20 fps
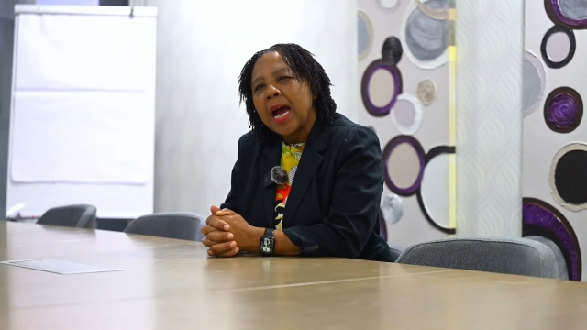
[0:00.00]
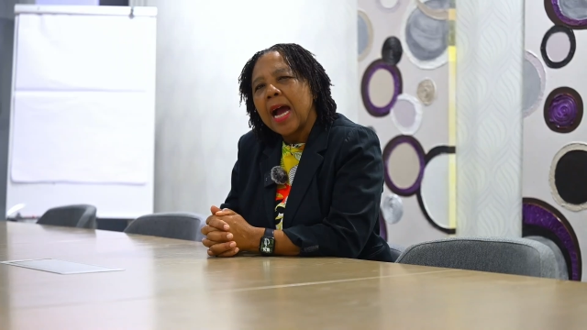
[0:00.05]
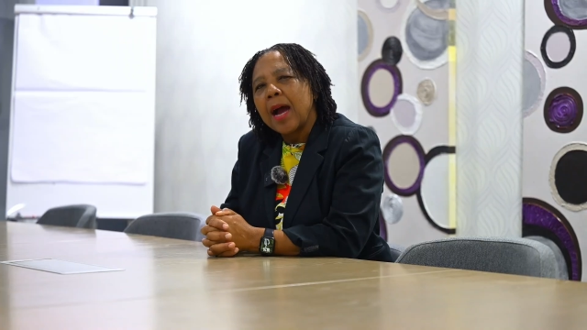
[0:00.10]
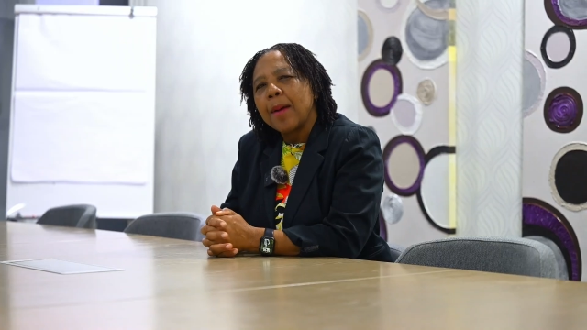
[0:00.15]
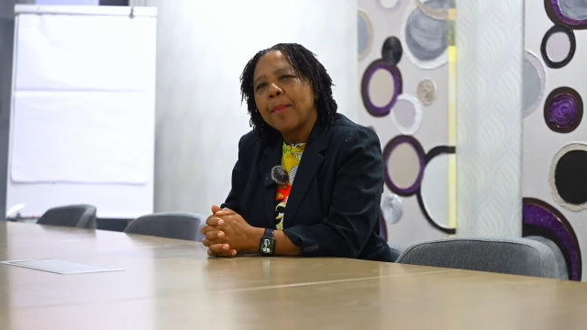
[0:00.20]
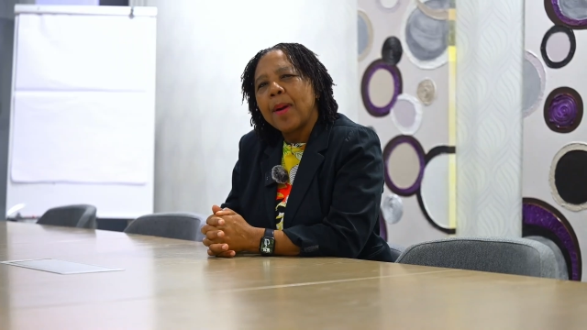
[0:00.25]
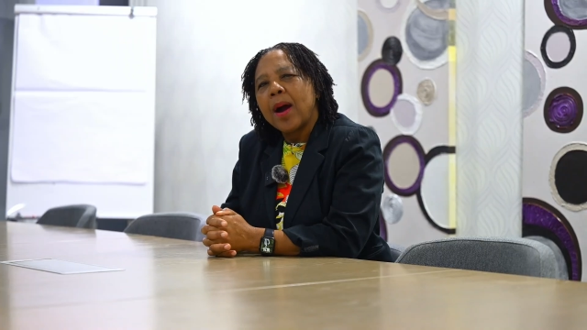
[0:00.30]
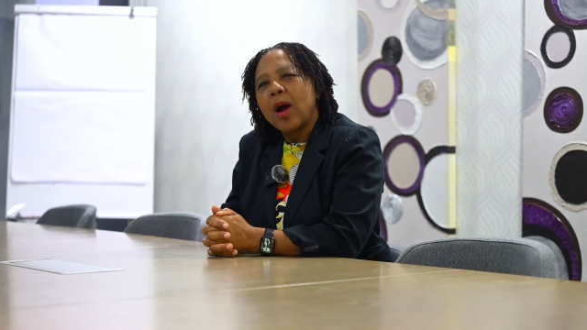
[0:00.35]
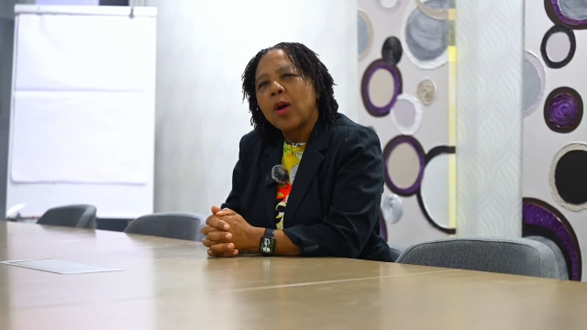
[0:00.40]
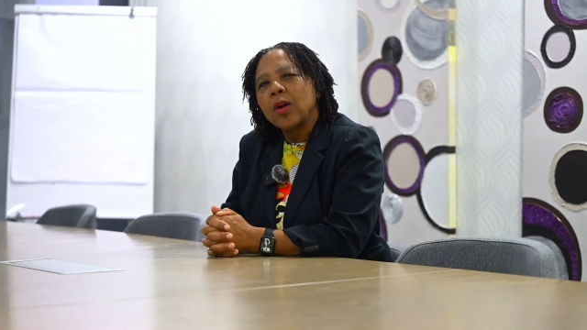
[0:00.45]

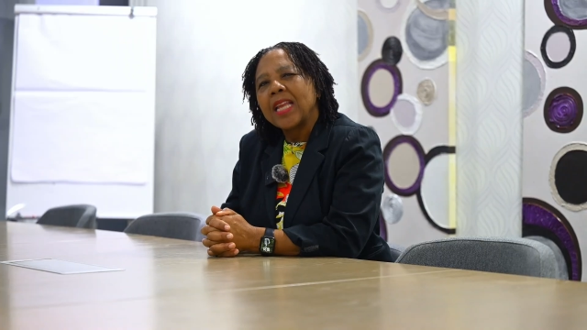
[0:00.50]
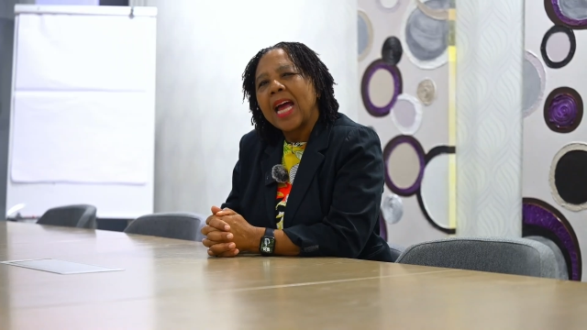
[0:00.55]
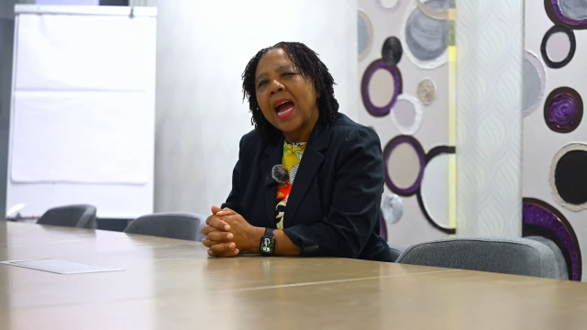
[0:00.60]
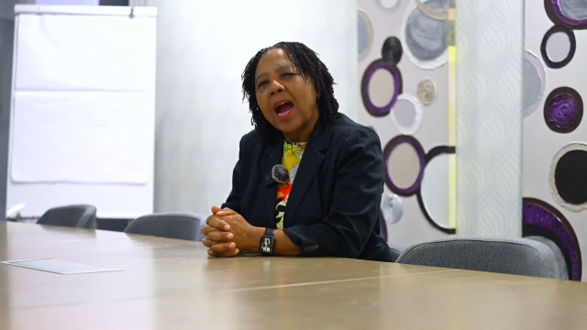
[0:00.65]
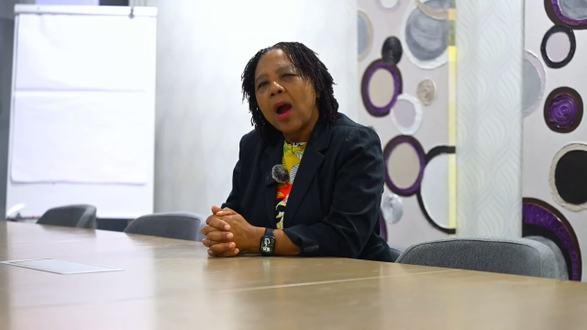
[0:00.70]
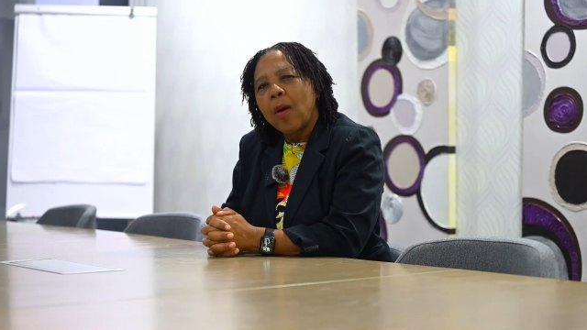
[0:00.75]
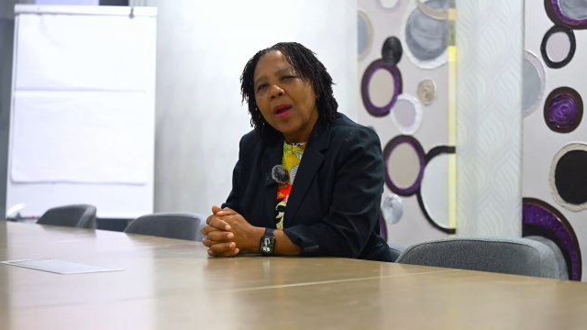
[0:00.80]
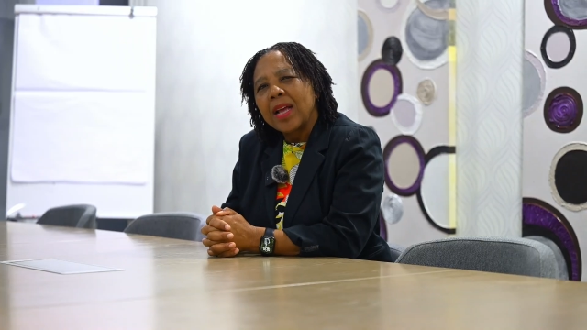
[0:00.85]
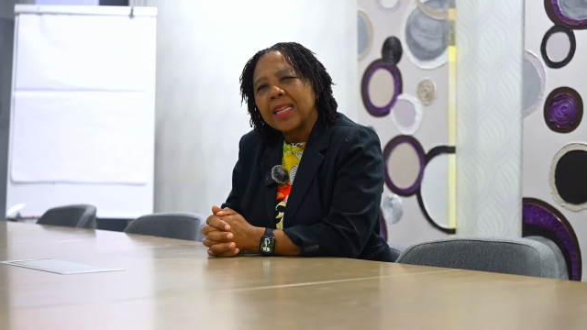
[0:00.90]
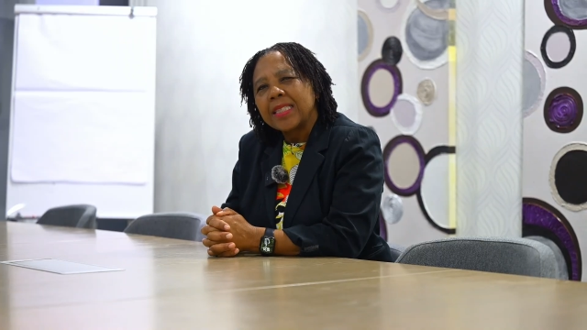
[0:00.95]
about
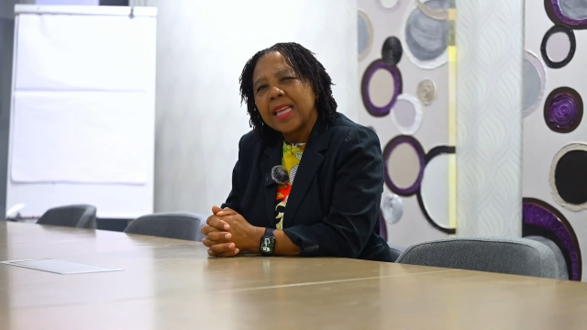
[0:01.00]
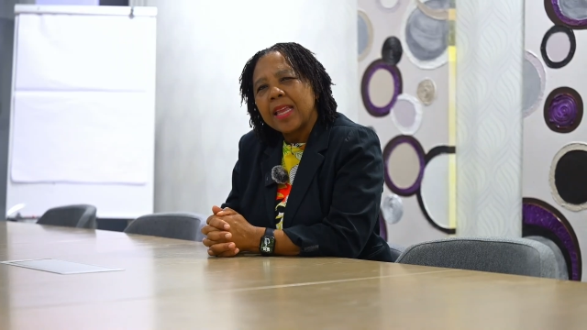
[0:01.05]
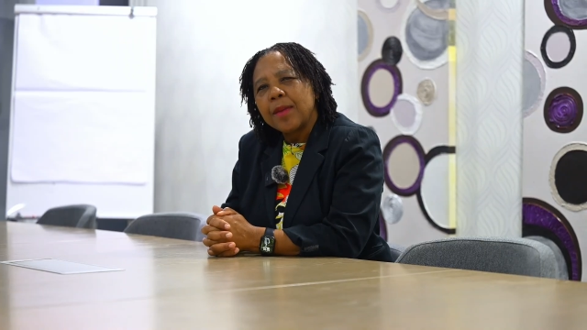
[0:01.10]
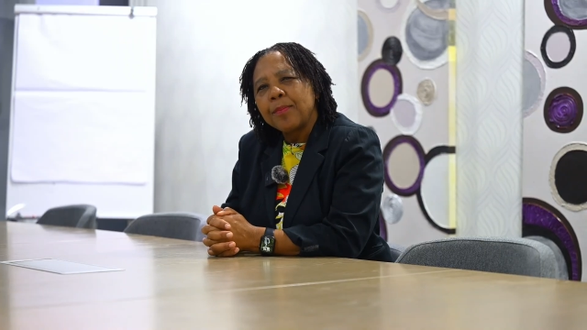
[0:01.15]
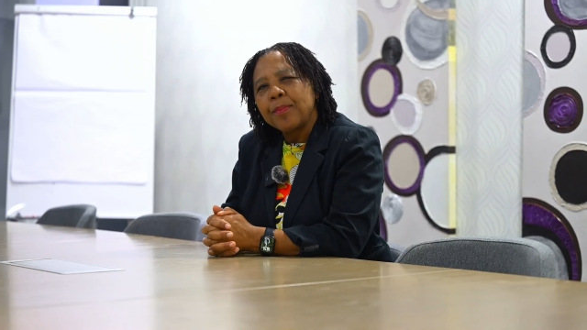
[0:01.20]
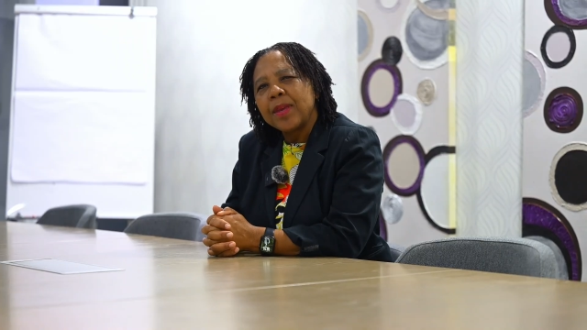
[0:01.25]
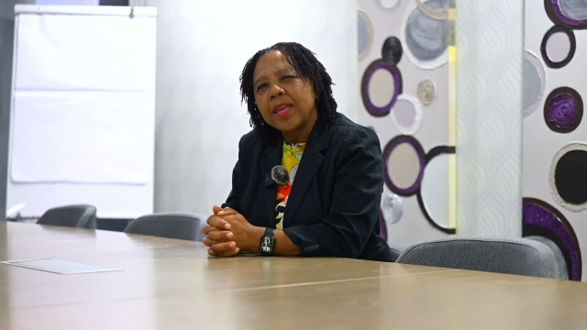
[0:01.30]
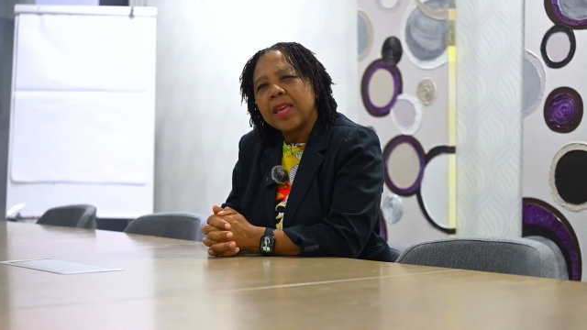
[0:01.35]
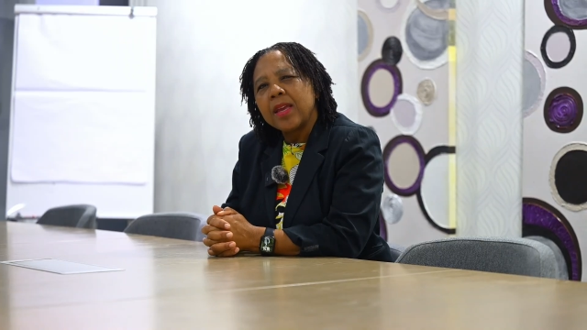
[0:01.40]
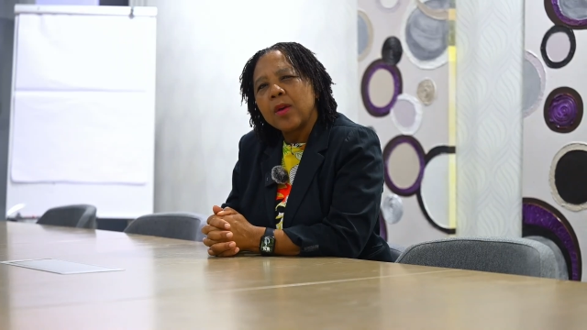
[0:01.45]
how
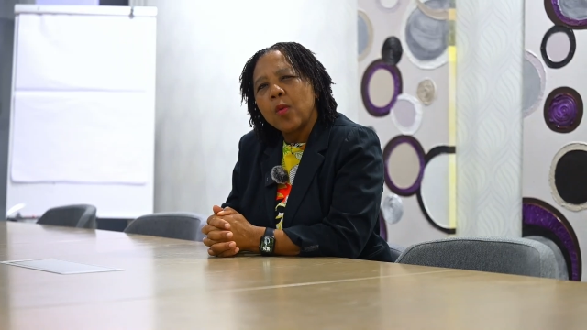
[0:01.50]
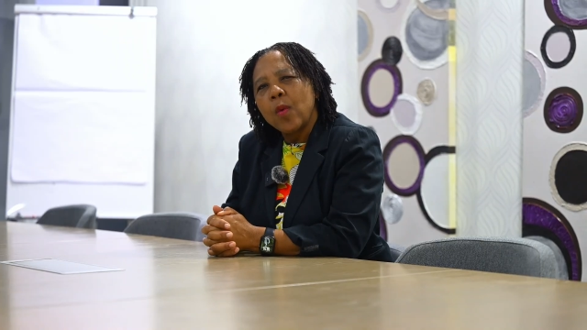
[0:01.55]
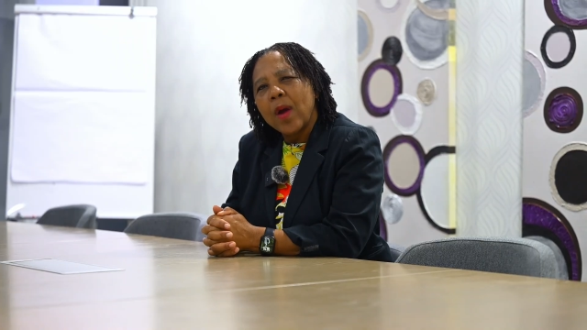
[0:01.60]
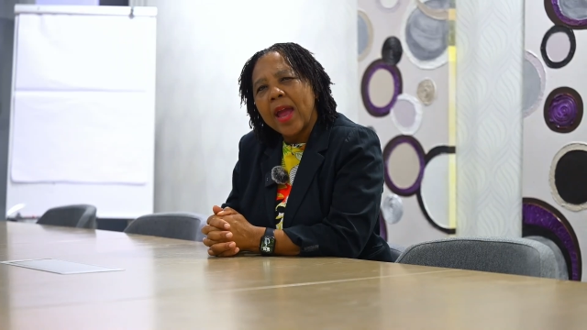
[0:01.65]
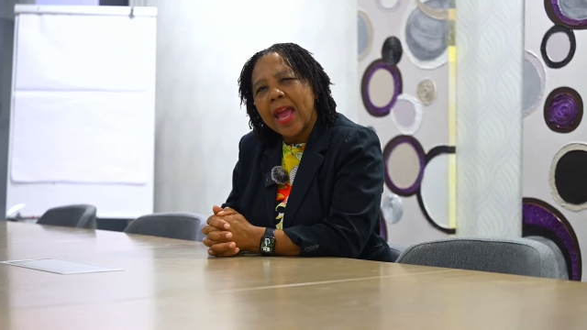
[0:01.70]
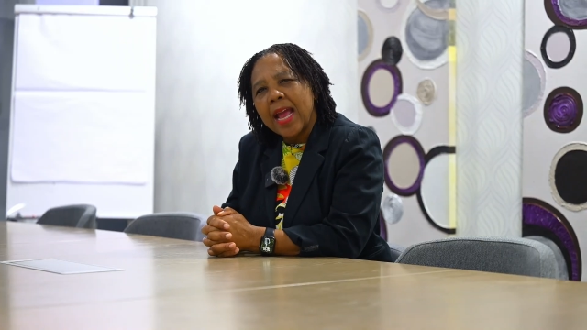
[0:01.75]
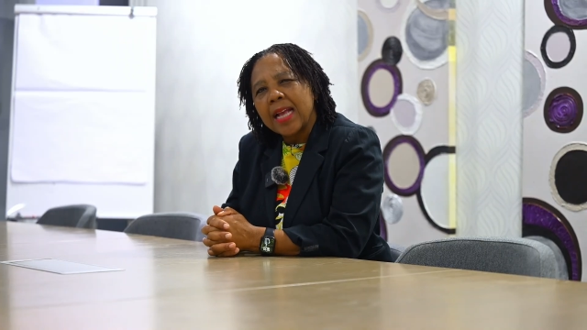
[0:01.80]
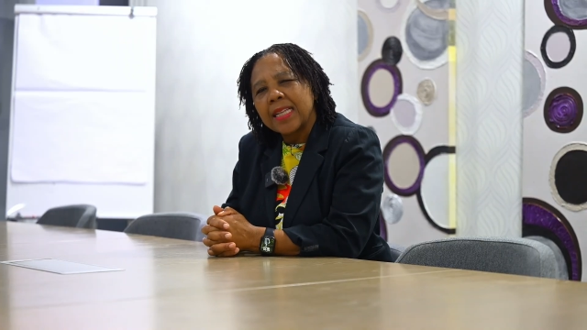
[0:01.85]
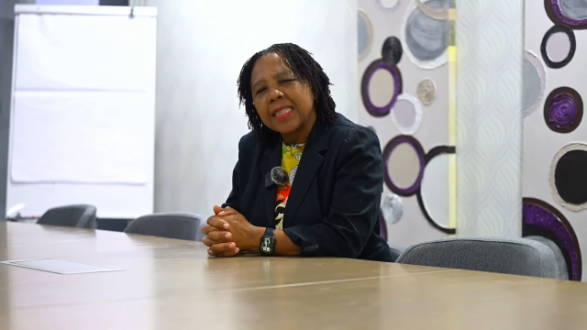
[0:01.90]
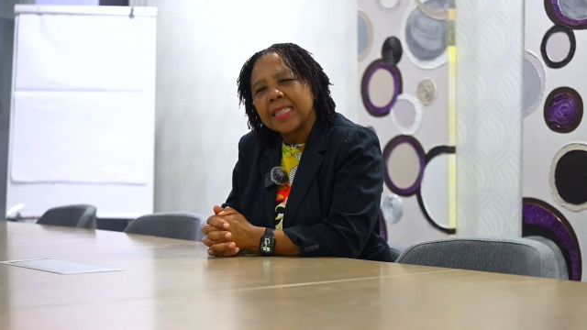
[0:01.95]
SAP
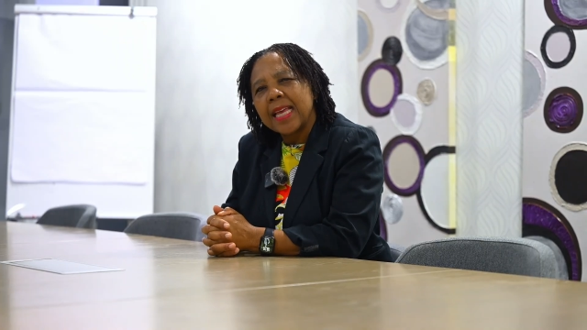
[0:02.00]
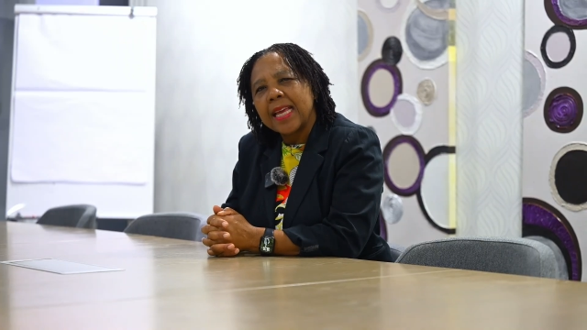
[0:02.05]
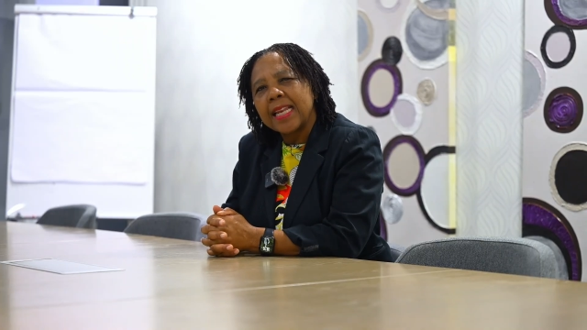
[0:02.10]
works,